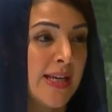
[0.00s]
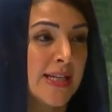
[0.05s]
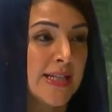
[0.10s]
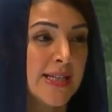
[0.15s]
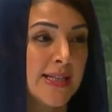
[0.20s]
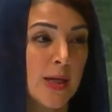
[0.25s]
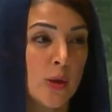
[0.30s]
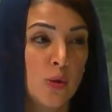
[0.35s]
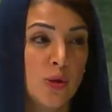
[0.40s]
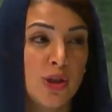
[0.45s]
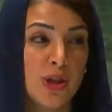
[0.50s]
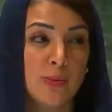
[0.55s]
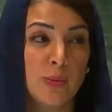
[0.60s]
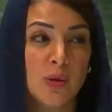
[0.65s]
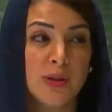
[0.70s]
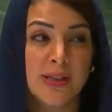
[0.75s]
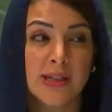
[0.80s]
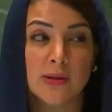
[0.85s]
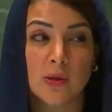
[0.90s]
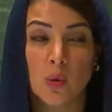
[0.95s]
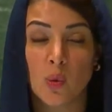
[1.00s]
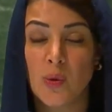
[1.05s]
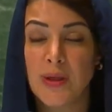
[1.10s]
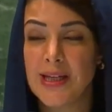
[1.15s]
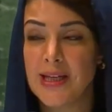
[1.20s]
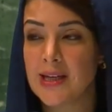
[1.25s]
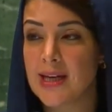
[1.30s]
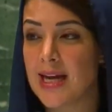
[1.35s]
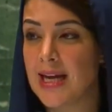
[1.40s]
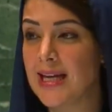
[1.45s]
This would require,
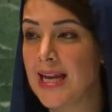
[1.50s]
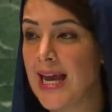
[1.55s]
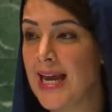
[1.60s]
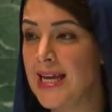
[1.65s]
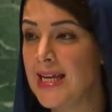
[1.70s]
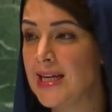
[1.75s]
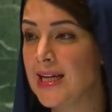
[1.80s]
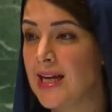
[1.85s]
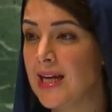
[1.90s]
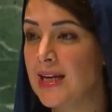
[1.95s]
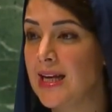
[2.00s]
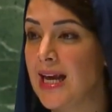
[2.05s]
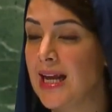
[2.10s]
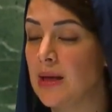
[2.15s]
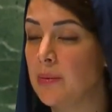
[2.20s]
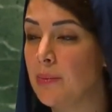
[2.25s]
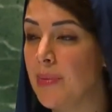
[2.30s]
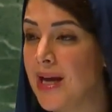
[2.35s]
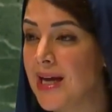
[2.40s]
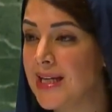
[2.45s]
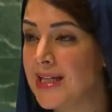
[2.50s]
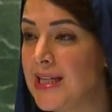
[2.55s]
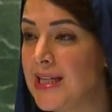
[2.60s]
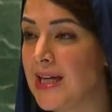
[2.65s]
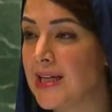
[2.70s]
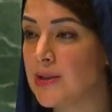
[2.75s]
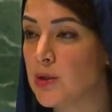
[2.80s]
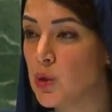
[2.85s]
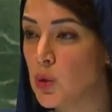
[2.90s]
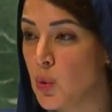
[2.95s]
among other things,
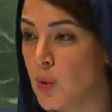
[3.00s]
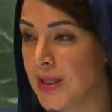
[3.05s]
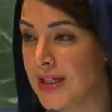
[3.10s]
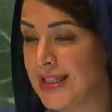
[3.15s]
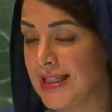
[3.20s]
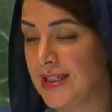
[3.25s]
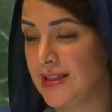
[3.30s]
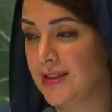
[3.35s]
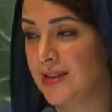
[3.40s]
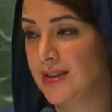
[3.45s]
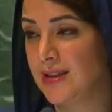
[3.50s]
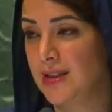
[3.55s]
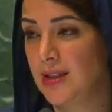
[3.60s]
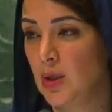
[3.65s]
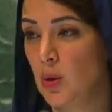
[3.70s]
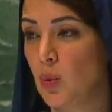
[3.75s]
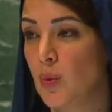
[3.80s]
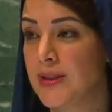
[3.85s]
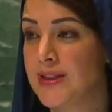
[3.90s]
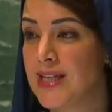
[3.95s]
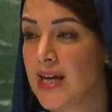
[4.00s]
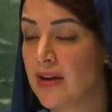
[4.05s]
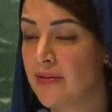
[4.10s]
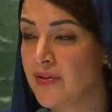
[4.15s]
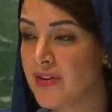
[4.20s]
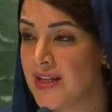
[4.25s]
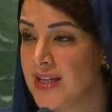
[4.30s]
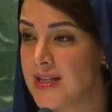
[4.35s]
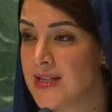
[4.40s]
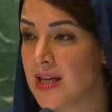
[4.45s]
improving the international
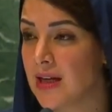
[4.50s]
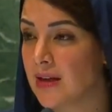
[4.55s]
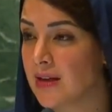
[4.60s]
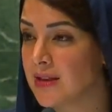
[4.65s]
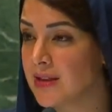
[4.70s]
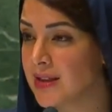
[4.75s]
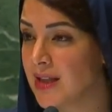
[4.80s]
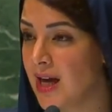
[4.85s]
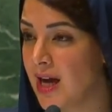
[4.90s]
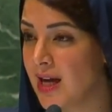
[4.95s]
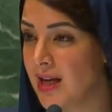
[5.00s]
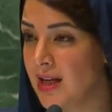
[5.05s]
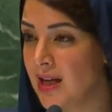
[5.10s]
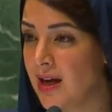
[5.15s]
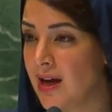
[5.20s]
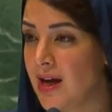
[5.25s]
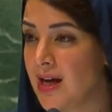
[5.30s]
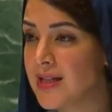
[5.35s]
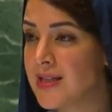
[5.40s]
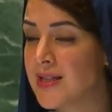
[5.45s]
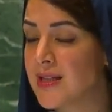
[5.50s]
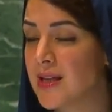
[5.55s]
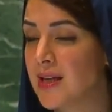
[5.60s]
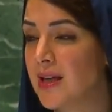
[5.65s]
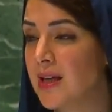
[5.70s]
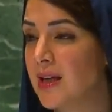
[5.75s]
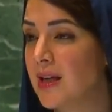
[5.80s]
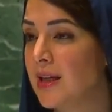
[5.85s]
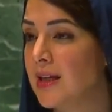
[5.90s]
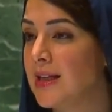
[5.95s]
financial
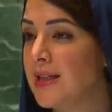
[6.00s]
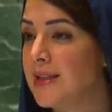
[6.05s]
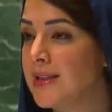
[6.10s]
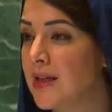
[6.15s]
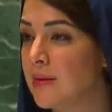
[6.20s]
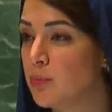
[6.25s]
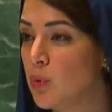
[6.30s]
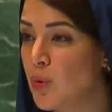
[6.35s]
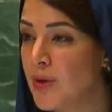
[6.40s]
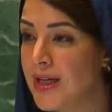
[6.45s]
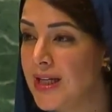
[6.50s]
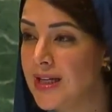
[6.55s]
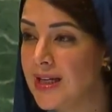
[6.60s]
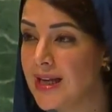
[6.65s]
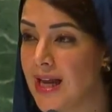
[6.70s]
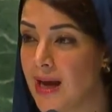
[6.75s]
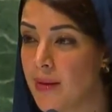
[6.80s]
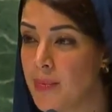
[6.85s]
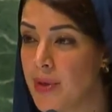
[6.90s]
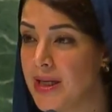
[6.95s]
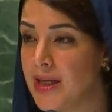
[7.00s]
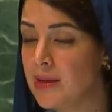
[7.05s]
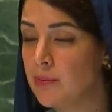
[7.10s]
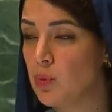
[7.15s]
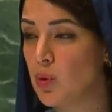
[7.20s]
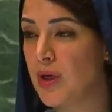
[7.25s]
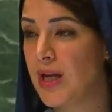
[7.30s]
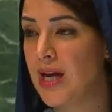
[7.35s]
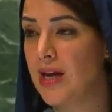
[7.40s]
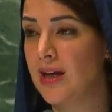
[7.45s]
structure, encouraging the
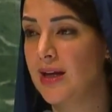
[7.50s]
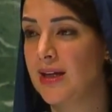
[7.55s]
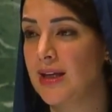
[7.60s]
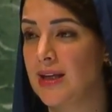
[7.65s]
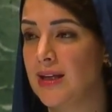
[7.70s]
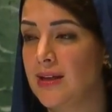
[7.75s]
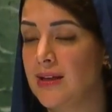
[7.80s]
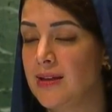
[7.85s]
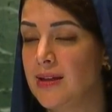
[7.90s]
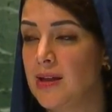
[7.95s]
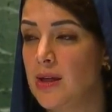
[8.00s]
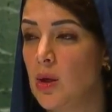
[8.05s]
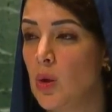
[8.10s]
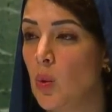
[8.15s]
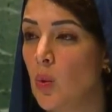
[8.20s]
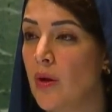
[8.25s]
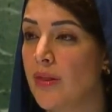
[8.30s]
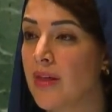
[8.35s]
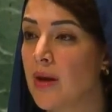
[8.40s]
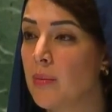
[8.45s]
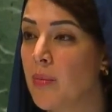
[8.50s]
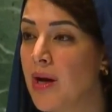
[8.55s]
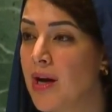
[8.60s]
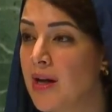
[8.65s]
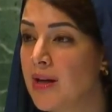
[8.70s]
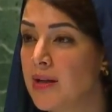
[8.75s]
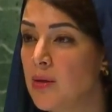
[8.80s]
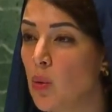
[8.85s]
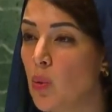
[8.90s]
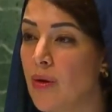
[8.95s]
private sector to finance
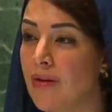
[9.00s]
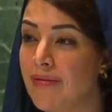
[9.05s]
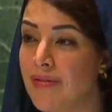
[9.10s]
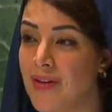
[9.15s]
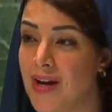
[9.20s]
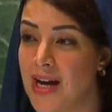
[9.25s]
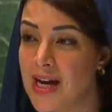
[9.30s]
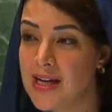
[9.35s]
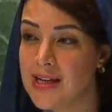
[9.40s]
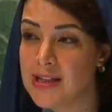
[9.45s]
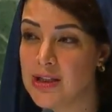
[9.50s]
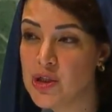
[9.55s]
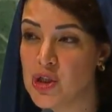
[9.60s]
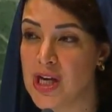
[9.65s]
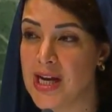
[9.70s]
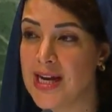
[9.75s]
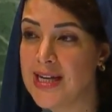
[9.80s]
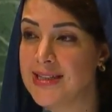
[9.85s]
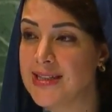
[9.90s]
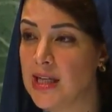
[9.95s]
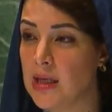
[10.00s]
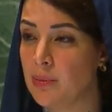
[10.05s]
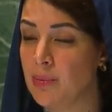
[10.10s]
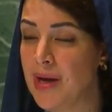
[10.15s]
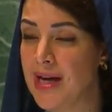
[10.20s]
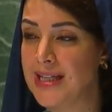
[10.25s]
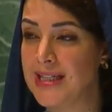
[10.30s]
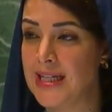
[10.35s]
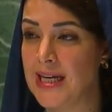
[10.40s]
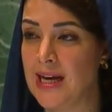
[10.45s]
climate action,
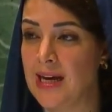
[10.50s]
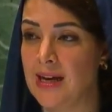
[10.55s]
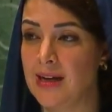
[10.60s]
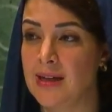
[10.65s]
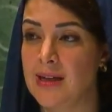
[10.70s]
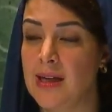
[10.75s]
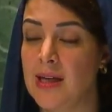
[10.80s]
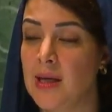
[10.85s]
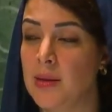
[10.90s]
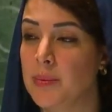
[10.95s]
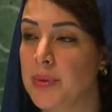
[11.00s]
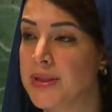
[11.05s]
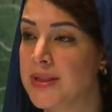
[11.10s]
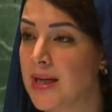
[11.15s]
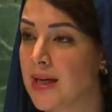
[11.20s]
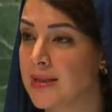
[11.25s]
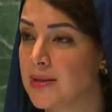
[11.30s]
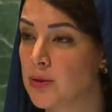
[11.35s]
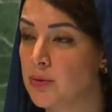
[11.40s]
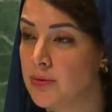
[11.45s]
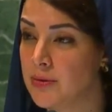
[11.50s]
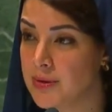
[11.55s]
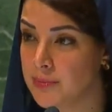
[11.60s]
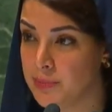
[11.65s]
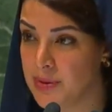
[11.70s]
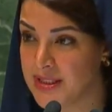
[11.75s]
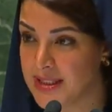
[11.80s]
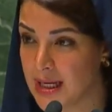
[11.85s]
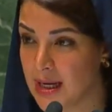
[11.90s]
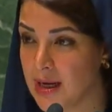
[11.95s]
ensuring the
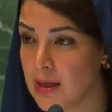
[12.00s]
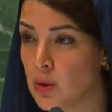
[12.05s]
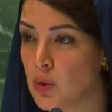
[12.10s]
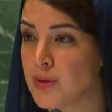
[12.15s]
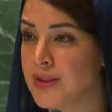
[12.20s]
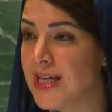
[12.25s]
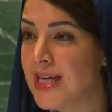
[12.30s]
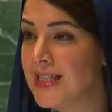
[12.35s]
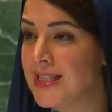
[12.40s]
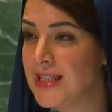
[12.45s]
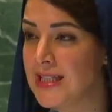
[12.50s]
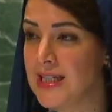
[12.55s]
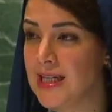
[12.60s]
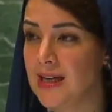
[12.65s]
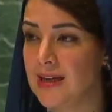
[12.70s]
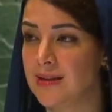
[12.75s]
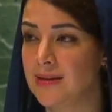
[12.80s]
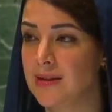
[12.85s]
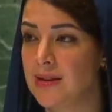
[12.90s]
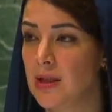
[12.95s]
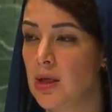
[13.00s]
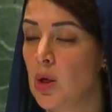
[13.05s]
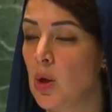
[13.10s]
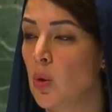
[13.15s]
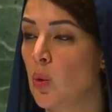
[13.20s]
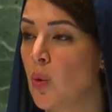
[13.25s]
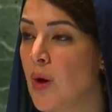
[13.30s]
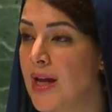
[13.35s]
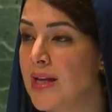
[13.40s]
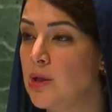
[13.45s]
fulfillment of pledges by
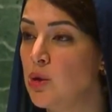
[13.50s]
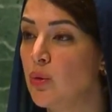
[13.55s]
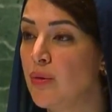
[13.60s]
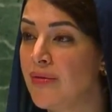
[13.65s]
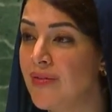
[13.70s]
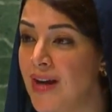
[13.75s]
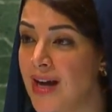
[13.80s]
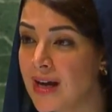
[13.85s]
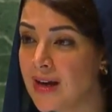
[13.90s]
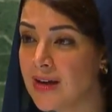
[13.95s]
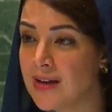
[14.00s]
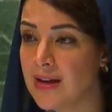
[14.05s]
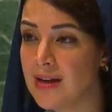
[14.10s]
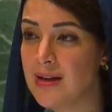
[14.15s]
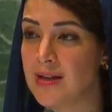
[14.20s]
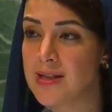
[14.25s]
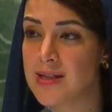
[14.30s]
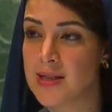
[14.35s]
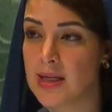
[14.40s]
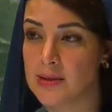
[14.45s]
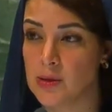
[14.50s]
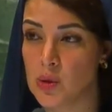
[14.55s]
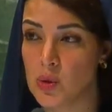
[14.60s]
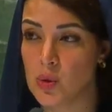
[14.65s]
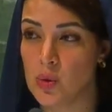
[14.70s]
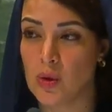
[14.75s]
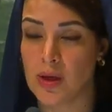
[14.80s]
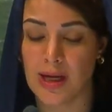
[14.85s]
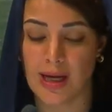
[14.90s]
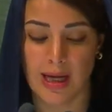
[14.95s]
donors, and to
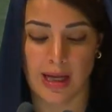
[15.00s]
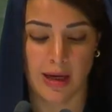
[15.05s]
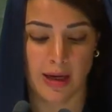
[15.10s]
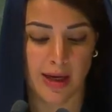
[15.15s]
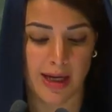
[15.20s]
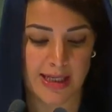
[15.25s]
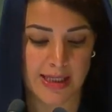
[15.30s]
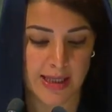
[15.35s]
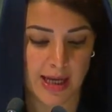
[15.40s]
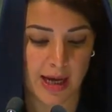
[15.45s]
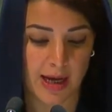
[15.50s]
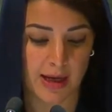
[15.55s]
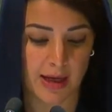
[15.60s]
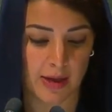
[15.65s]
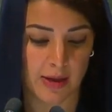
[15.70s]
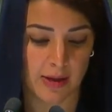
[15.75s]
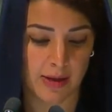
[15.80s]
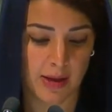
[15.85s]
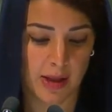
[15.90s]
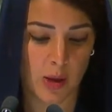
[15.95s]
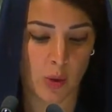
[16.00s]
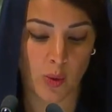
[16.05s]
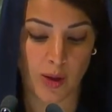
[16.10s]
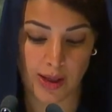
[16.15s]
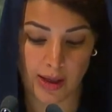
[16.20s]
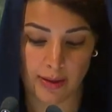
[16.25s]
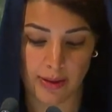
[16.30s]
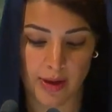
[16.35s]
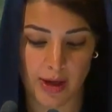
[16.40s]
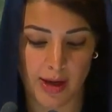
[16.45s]
fully operationalize the
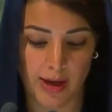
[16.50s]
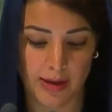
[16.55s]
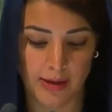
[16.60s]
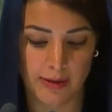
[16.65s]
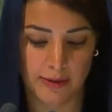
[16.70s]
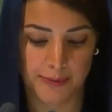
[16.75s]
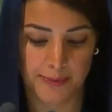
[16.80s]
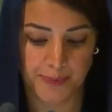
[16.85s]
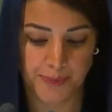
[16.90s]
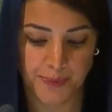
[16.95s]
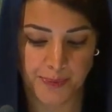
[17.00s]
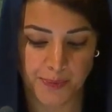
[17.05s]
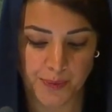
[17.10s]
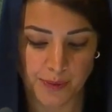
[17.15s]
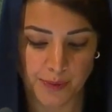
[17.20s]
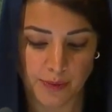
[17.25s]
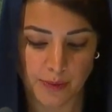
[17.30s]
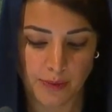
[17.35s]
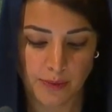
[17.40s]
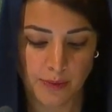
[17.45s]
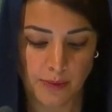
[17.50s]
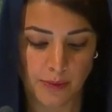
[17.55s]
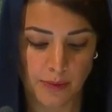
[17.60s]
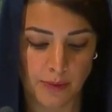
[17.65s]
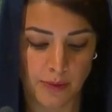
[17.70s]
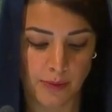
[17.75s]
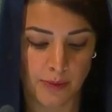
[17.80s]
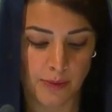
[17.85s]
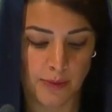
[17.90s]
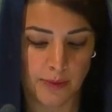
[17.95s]
Loss and Damage
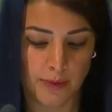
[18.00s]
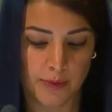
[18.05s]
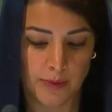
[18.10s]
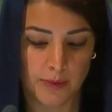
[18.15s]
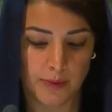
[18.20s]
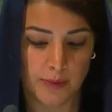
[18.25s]
Fund.